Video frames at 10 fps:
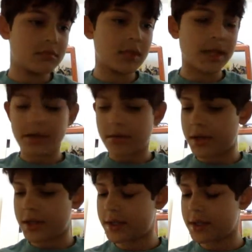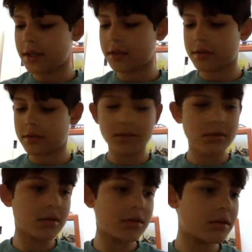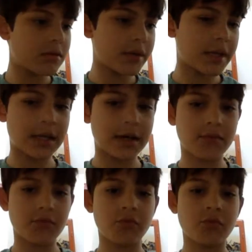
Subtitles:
Anyway, next we have